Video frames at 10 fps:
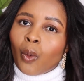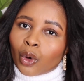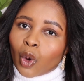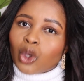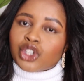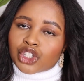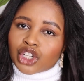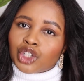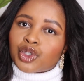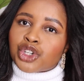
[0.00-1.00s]
would also
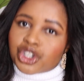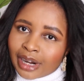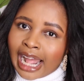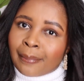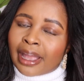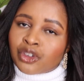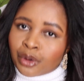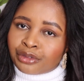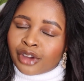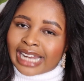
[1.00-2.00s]
start to shrink up and
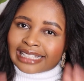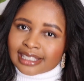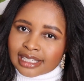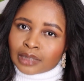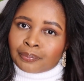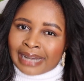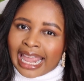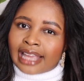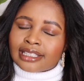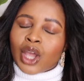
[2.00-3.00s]
revert and still
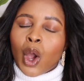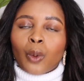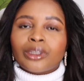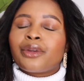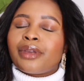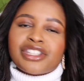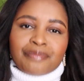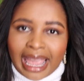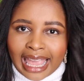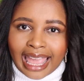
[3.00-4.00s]
blend with the rest of
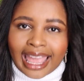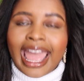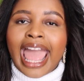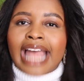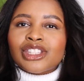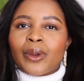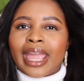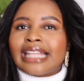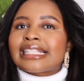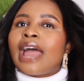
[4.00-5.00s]
my hair. And so
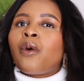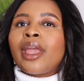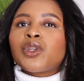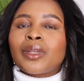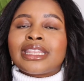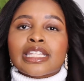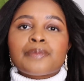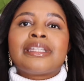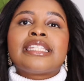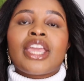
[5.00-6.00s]
hence I went with this
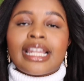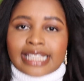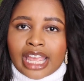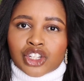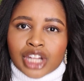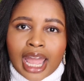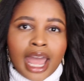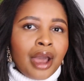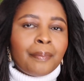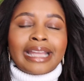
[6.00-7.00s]
particular texture.
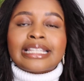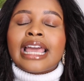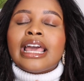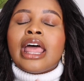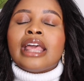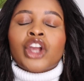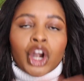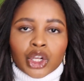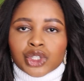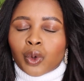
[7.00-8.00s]
But
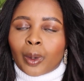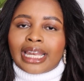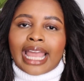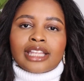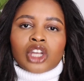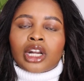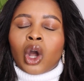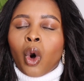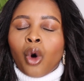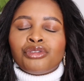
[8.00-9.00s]
Curlsqueen has got
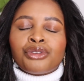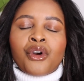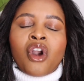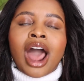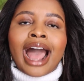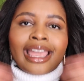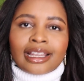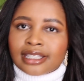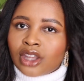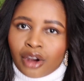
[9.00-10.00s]
a whole
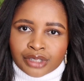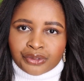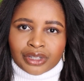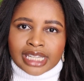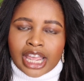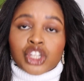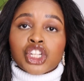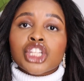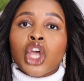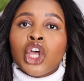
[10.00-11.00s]
variety of different
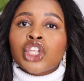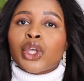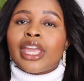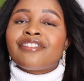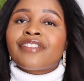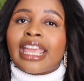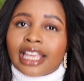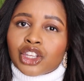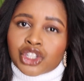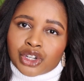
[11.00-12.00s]
textures. So if
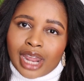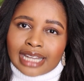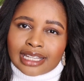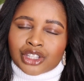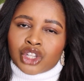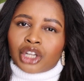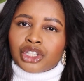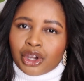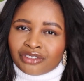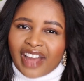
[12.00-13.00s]
kinky straight is
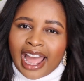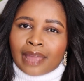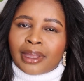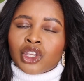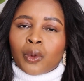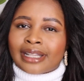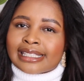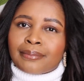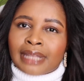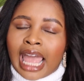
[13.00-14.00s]
not your vibe and you want
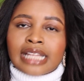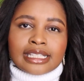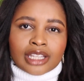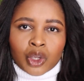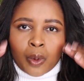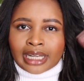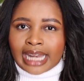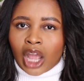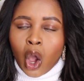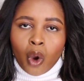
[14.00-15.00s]
something else, let's say you want
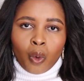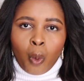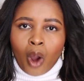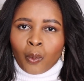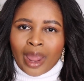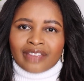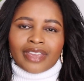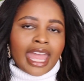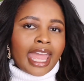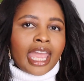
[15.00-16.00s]
like what
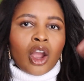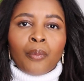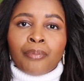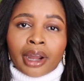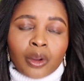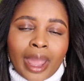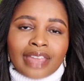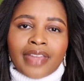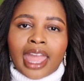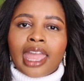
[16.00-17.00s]
wavy hair or body
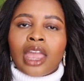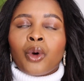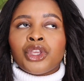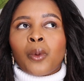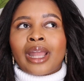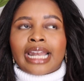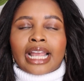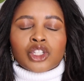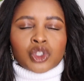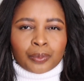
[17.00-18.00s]
wave hair, or you want
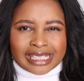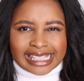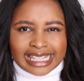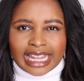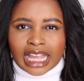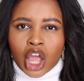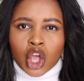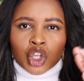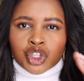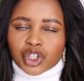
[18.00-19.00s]
like super sleek
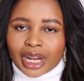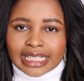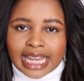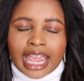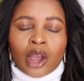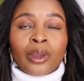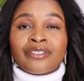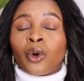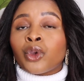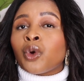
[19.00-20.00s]
straight hair, or
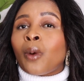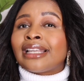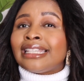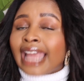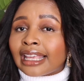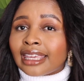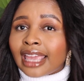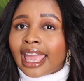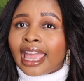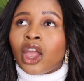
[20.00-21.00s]
you want
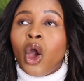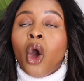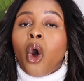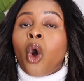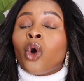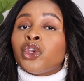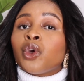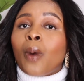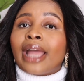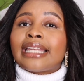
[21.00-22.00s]
yaki hair, or you
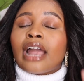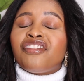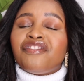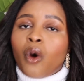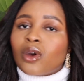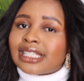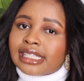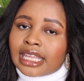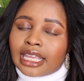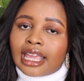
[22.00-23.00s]
want like
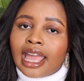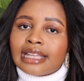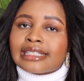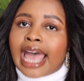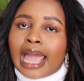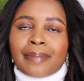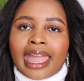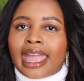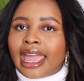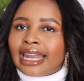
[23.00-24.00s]
4C type
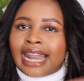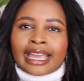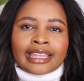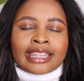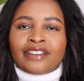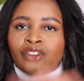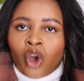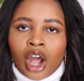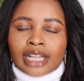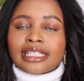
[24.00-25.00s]
hair, like they've
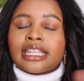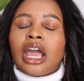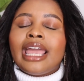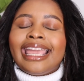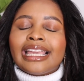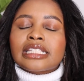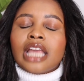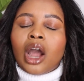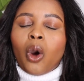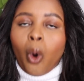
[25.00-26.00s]
got it
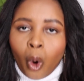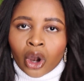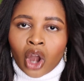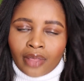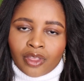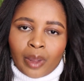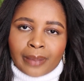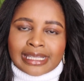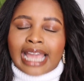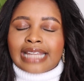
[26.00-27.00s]
all on the
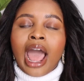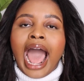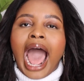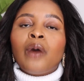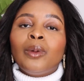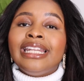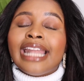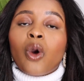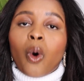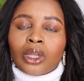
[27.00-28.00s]
website. I will
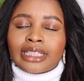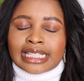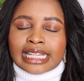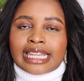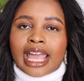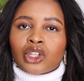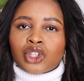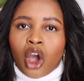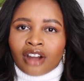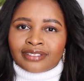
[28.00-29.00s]
link all the
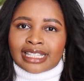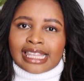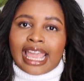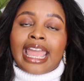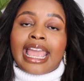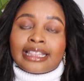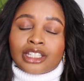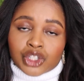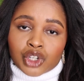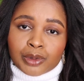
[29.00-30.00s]
details of this hair in the
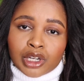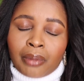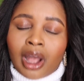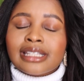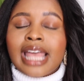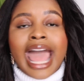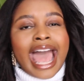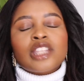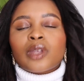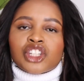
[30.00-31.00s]
description box,
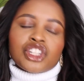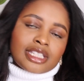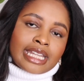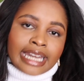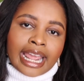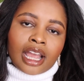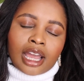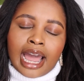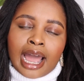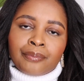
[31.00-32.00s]
as well as just the link
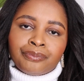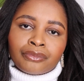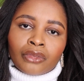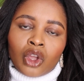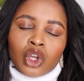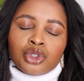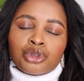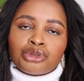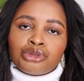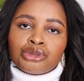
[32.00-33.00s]

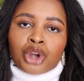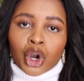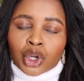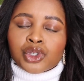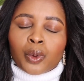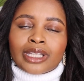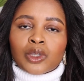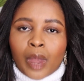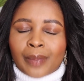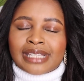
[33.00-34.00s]
to Curlsqueen's
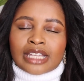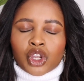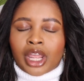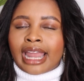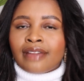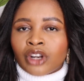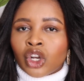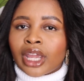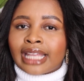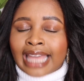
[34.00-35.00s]
website, so you can have a
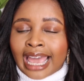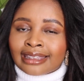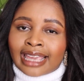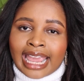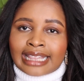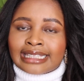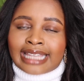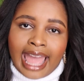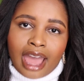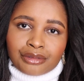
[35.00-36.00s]
look at the other hair that
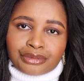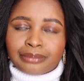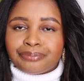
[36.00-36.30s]
they have.